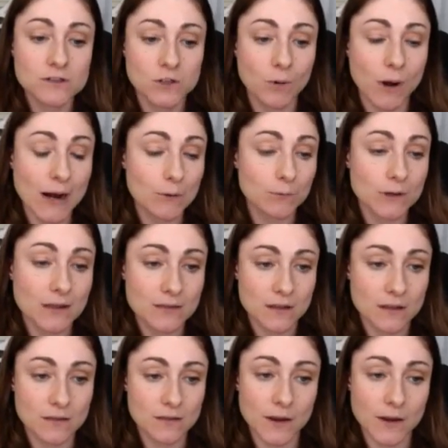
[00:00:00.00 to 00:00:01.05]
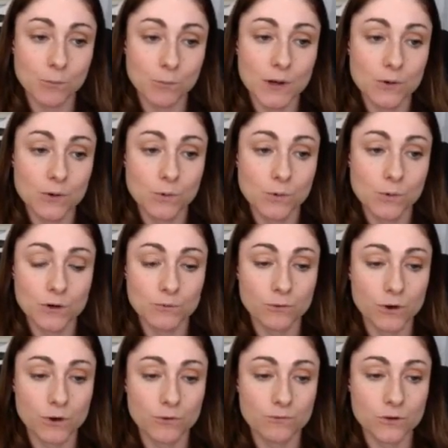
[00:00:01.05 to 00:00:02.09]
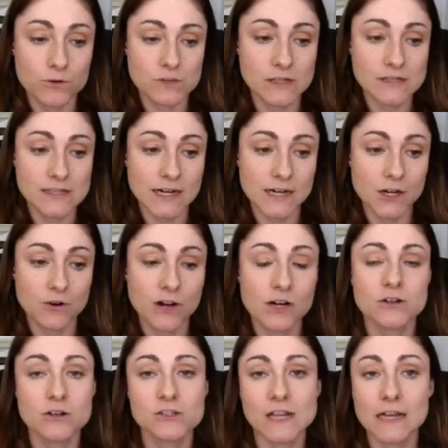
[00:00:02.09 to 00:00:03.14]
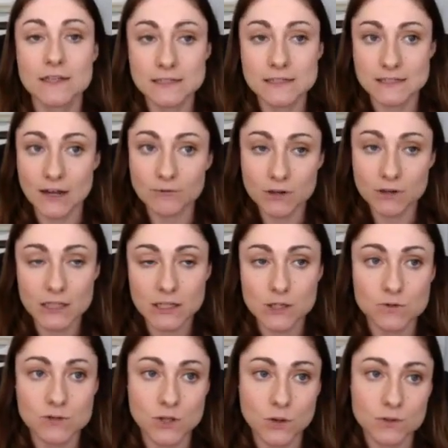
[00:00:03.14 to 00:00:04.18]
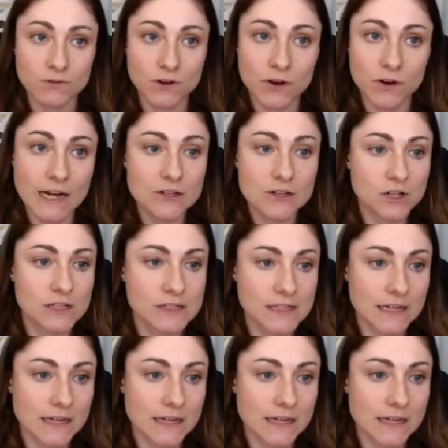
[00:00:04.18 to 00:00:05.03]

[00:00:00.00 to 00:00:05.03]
So I really think that they will work for your first and second graders, and definitely use those variations.